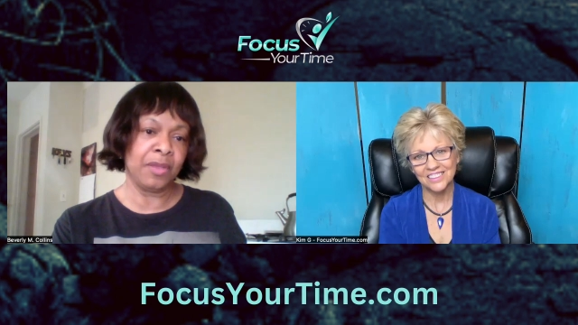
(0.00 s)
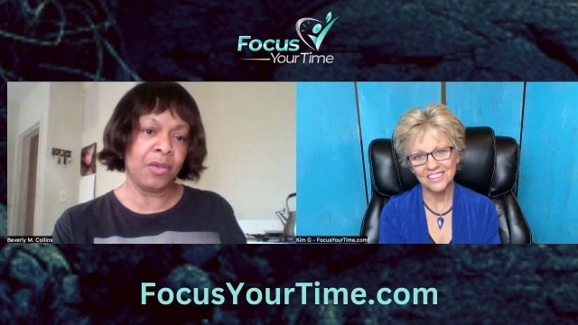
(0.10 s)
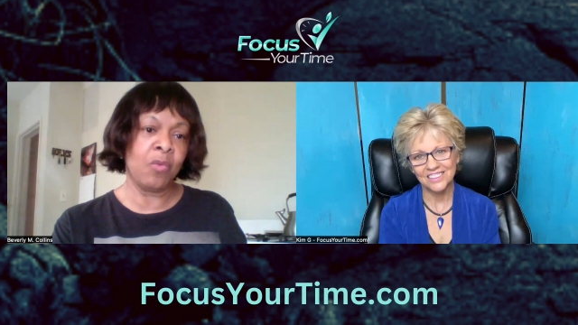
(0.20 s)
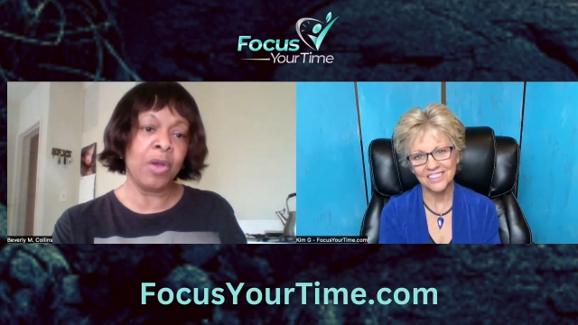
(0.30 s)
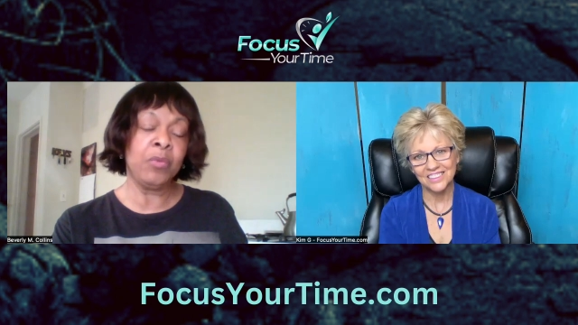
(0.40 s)

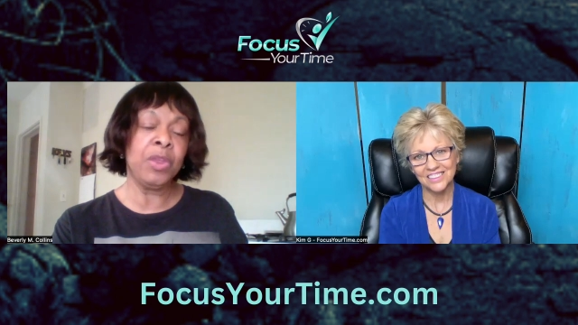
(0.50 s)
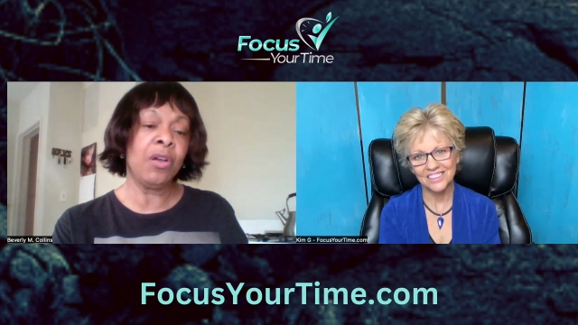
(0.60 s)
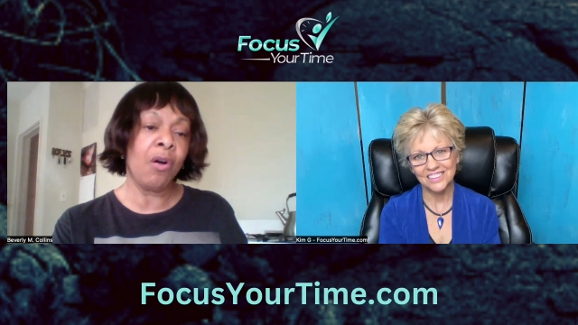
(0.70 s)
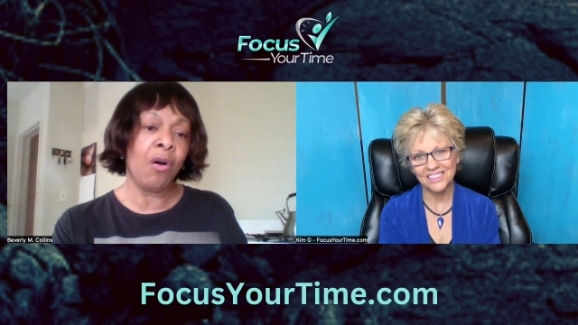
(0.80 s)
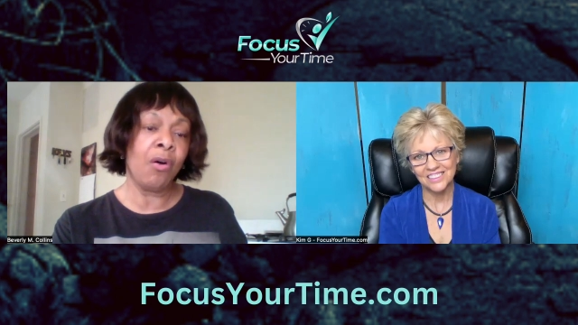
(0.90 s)
Speaker 1: what we
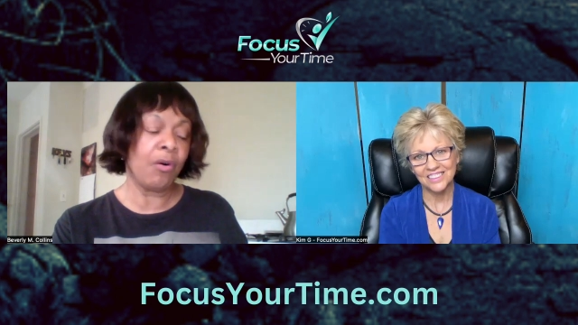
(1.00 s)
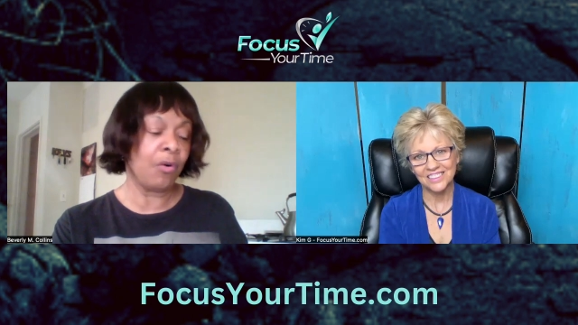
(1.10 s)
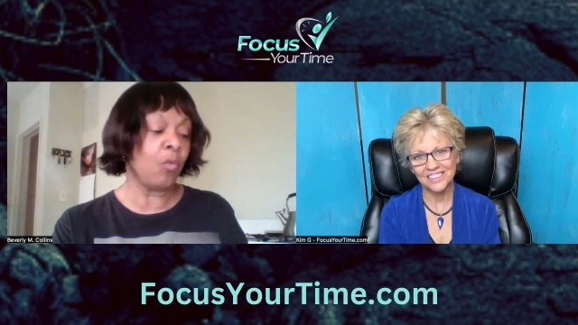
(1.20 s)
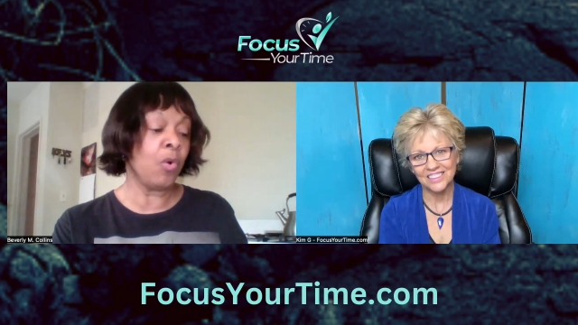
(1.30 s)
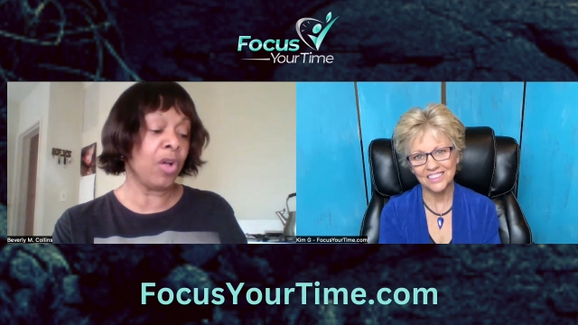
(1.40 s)
call
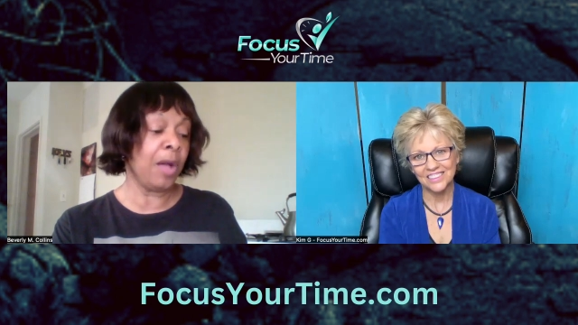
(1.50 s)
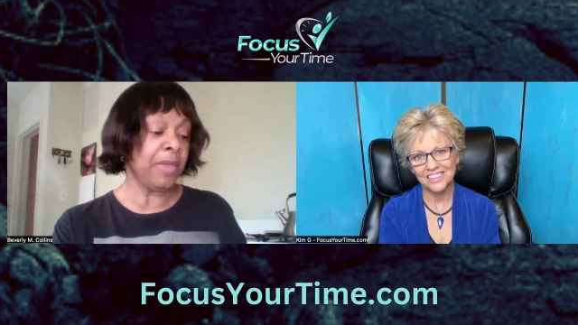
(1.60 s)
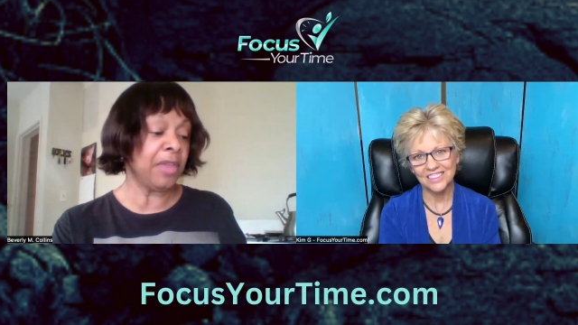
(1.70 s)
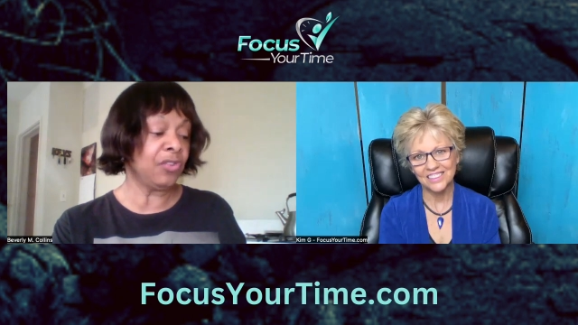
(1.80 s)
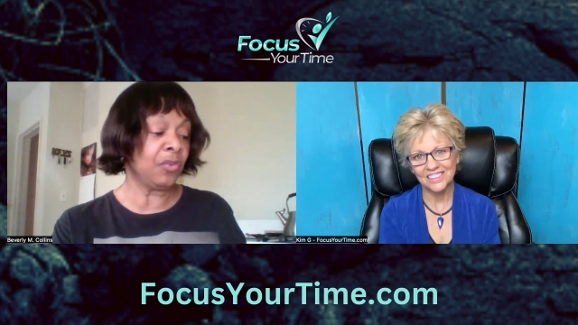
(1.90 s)
will come
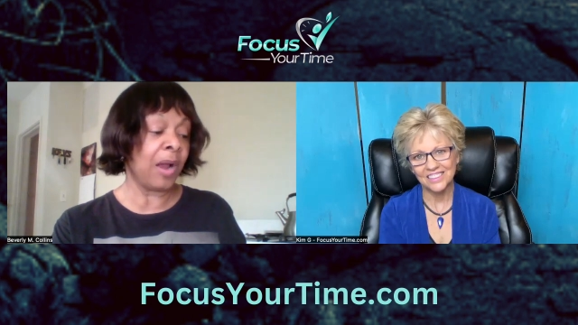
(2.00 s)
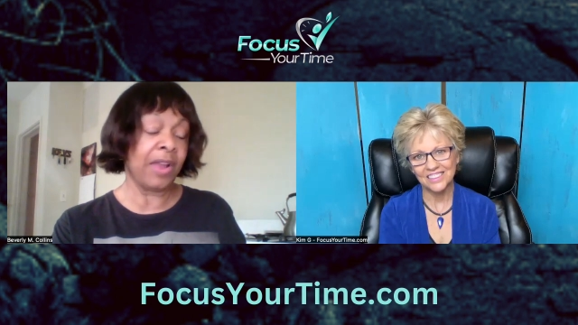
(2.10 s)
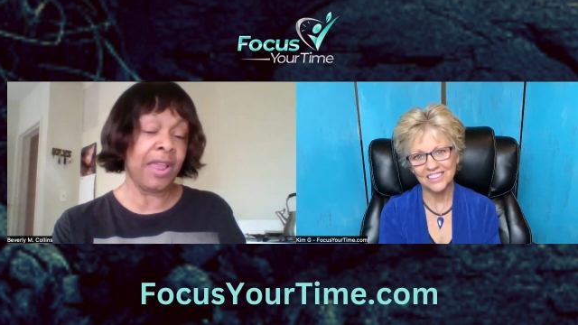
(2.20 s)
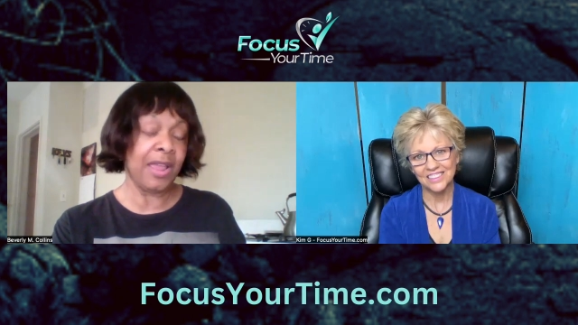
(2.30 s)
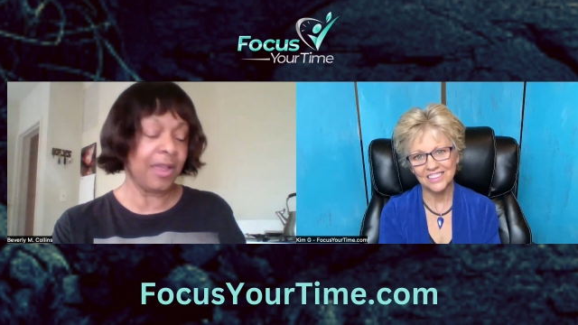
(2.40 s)
into our
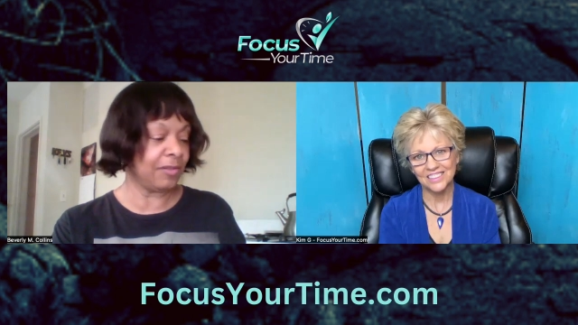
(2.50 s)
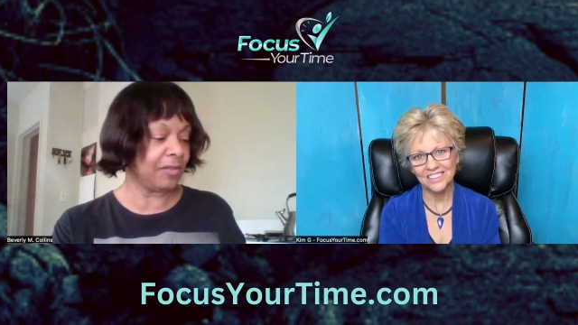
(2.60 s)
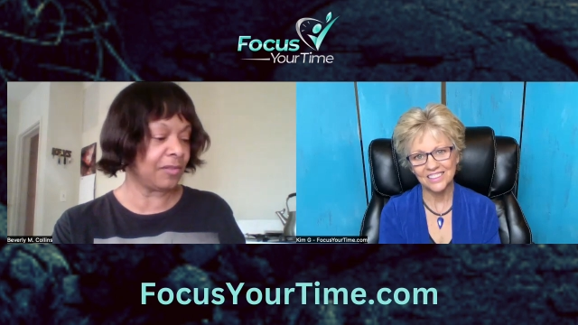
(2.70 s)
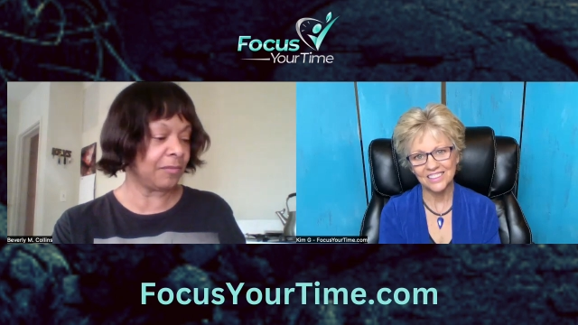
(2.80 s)
hands.